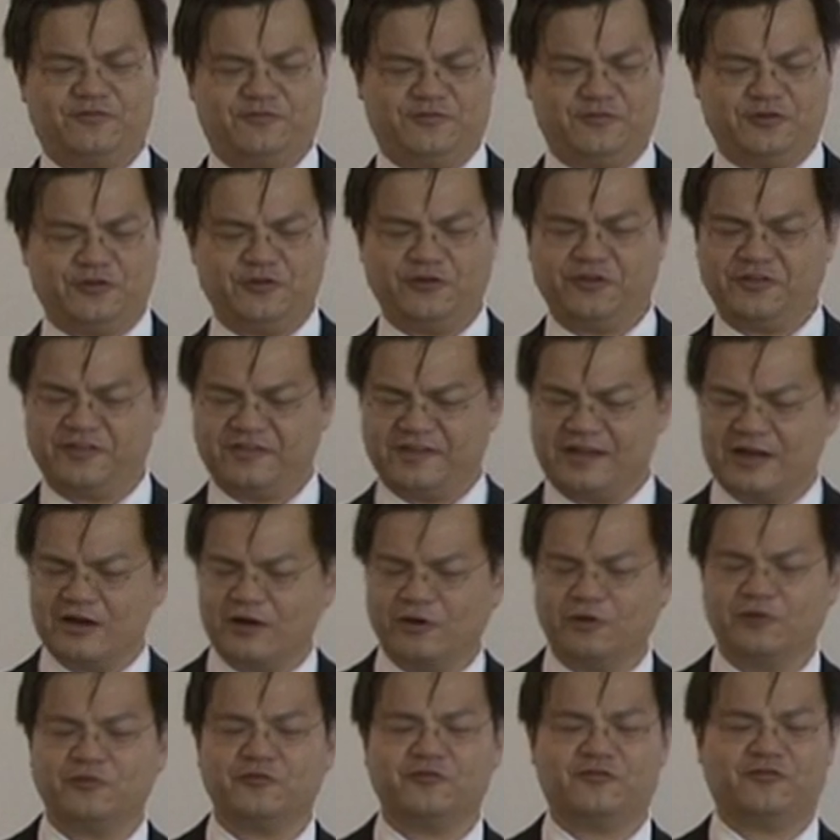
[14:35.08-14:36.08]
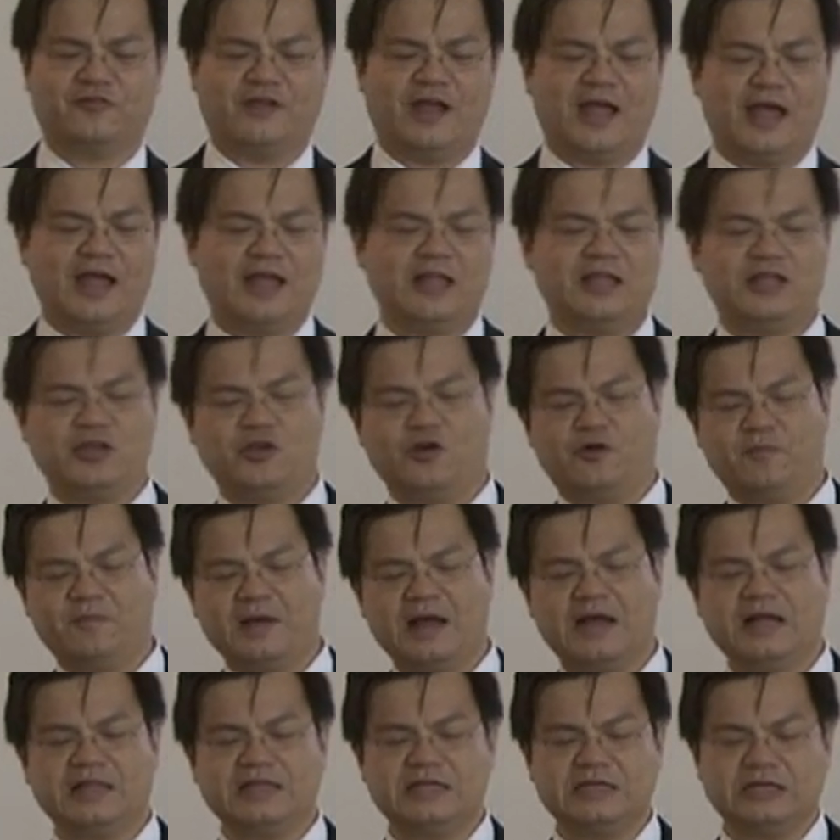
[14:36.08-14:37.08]
of yourself and your
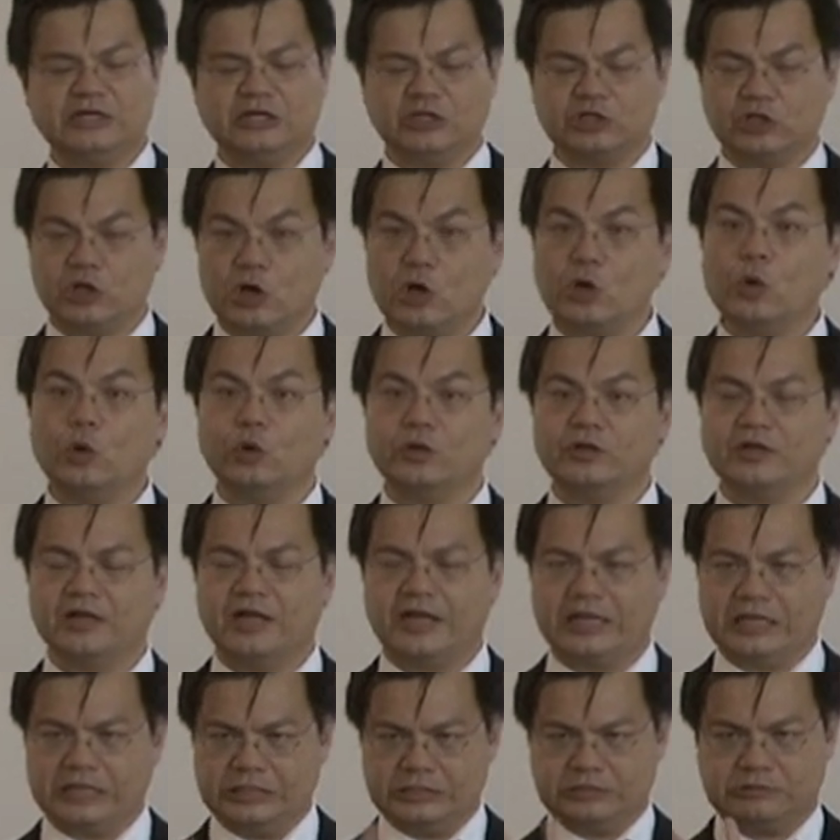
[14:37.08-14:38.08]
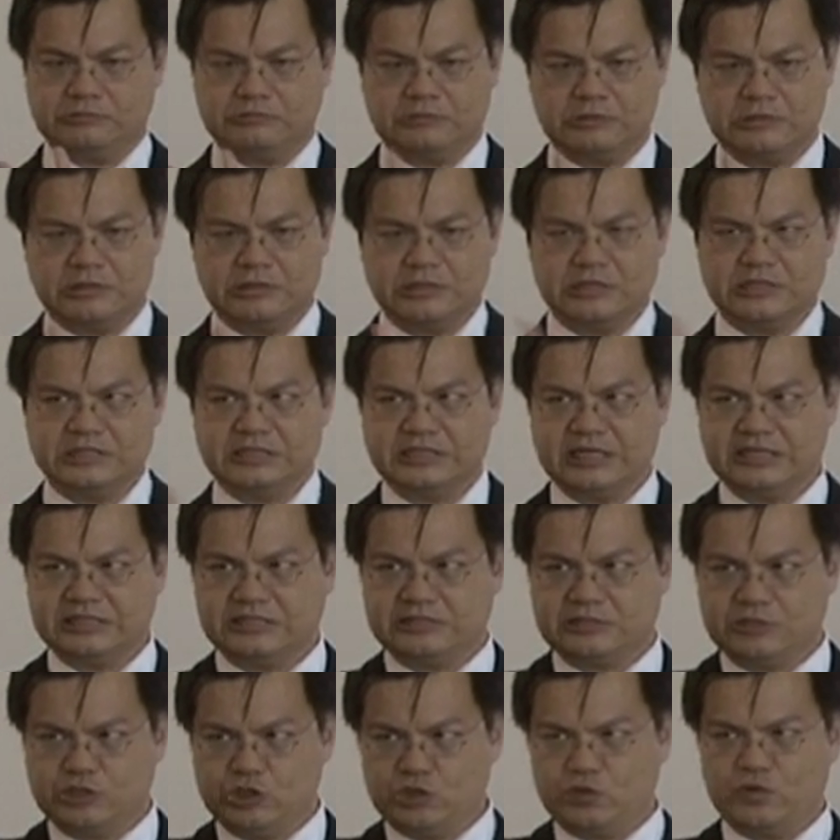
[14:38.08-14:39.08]
partner alone,
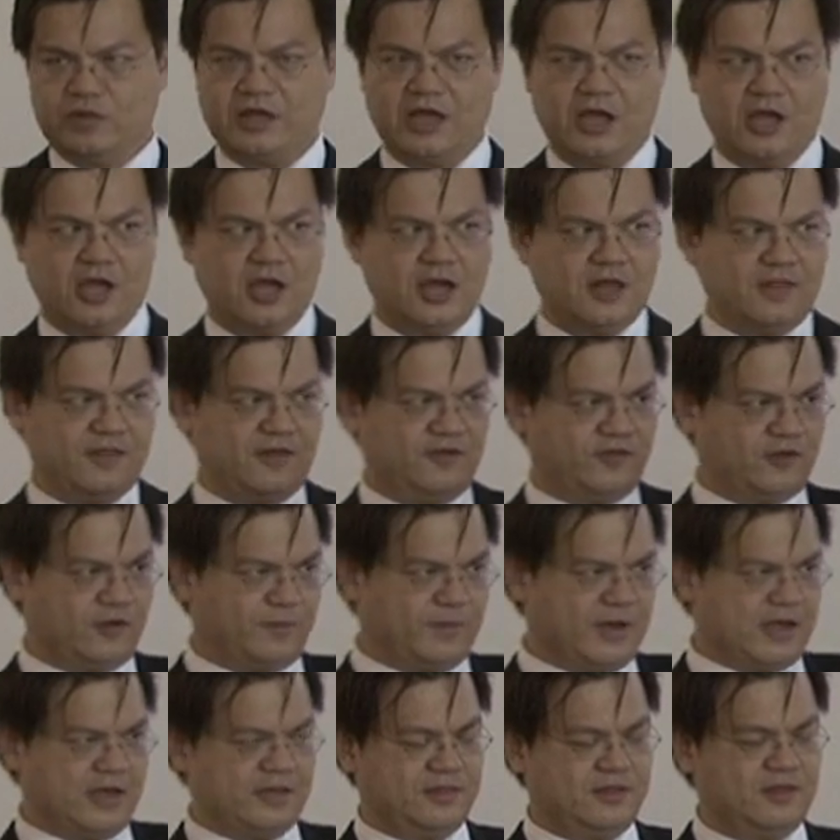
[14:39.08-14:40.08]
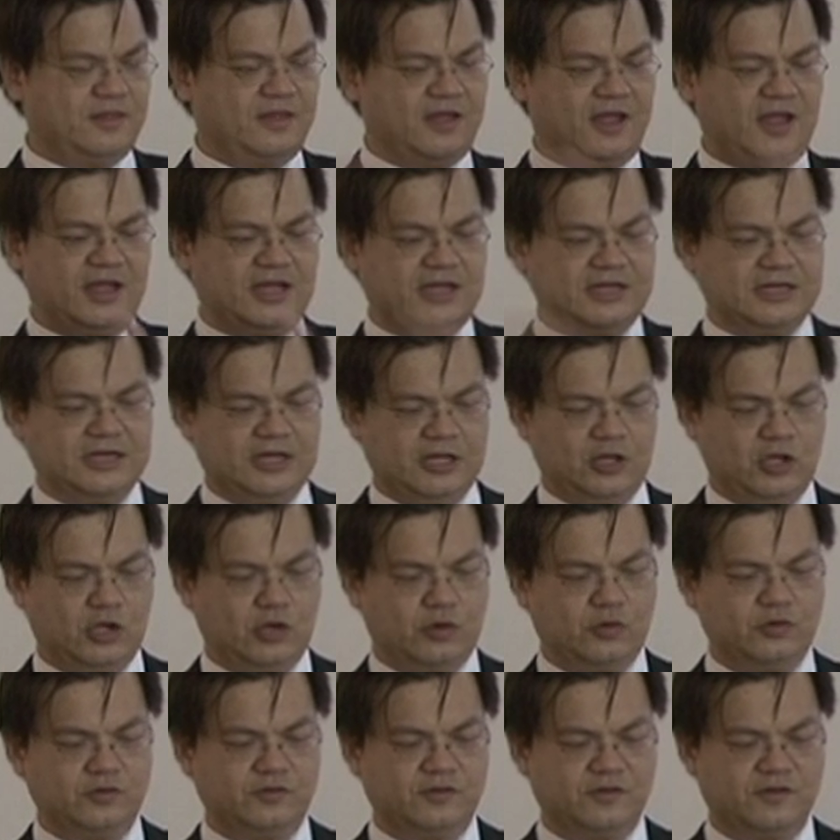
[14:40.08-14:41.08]
there's you there and there's your partner there
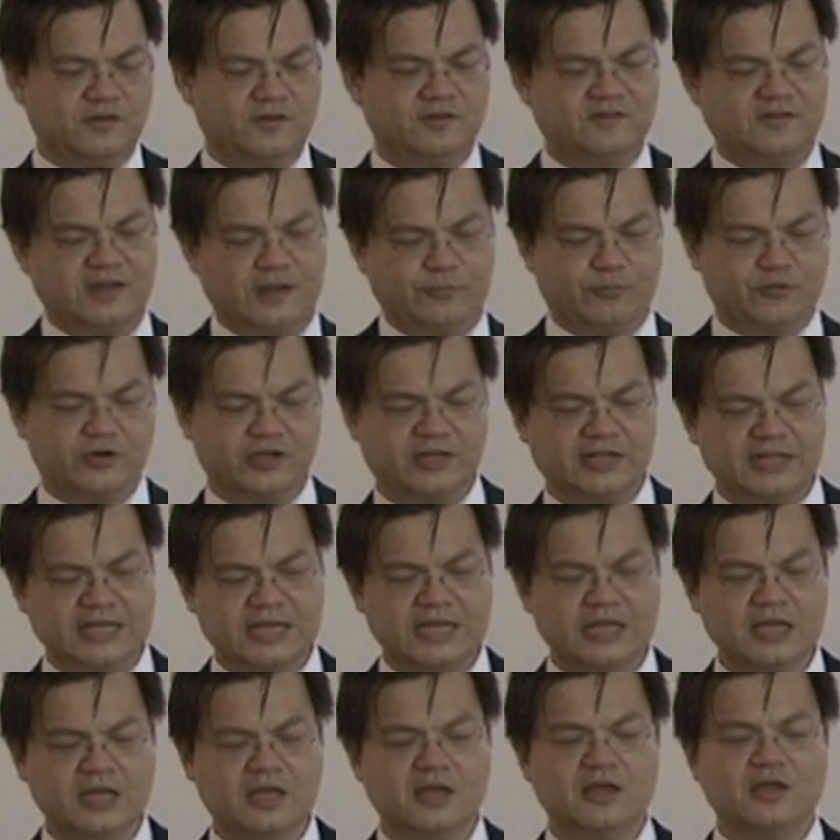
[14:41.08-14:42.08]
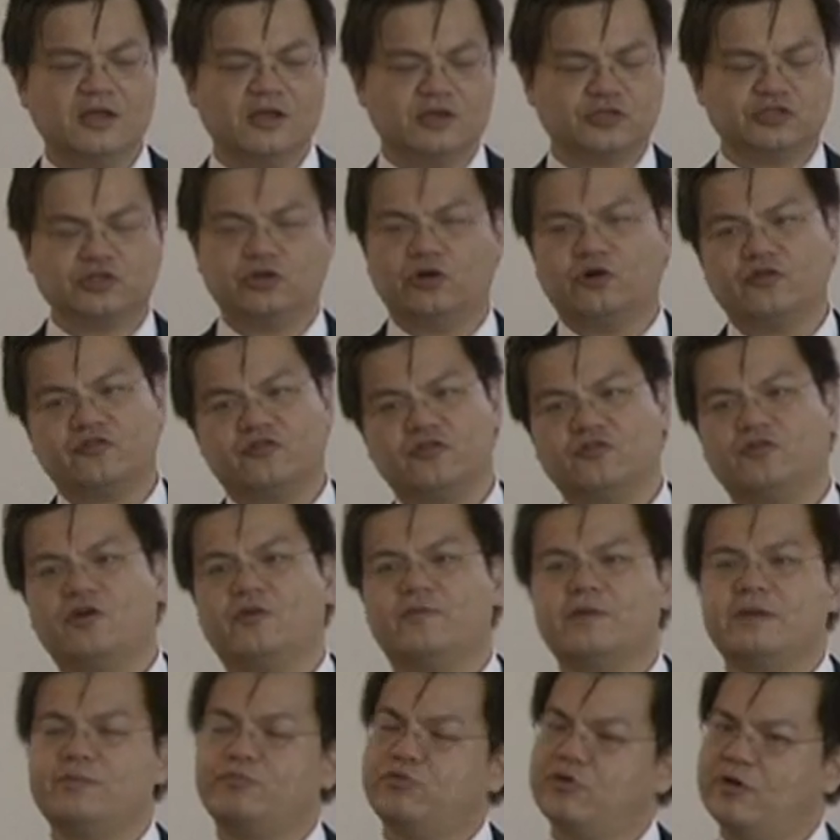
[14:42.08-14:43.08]
alone, separately, should also
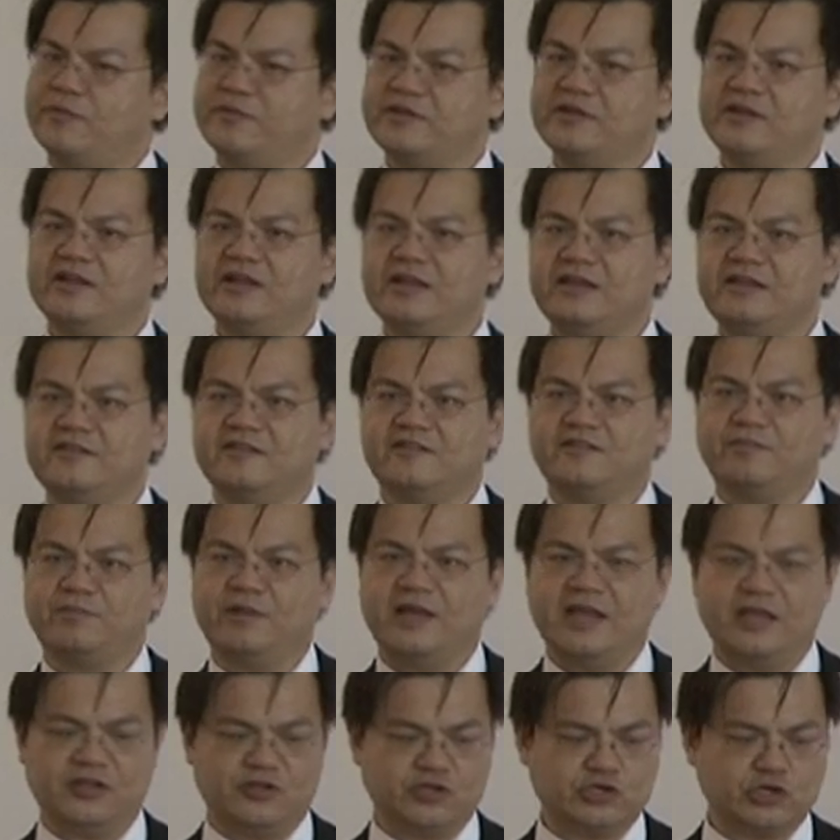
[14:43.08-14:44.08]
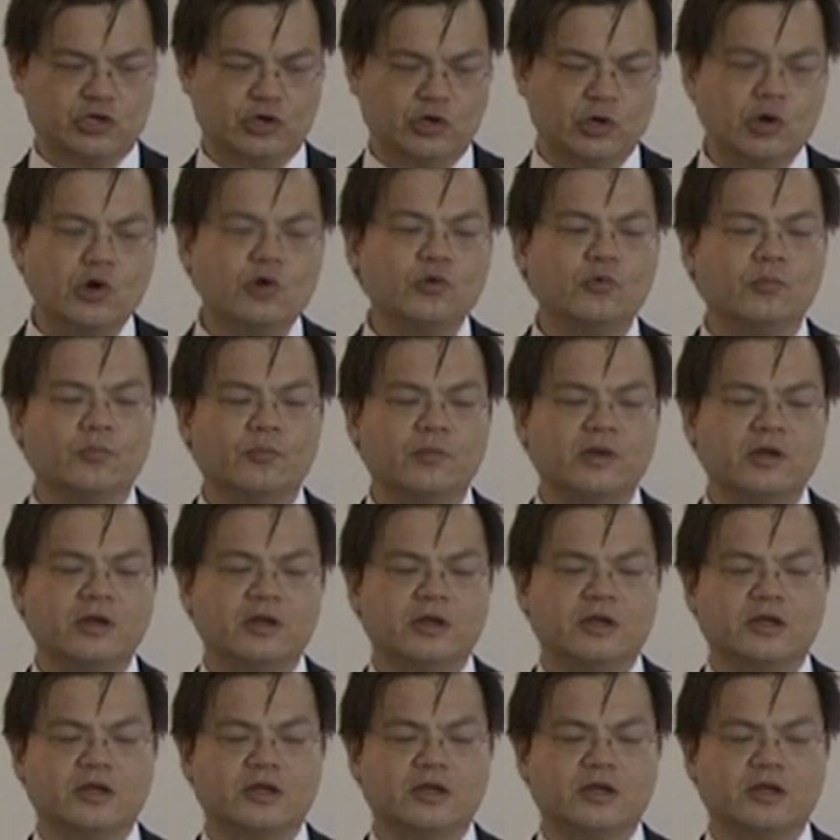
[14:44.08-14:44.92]
not be prominently displayed in your home.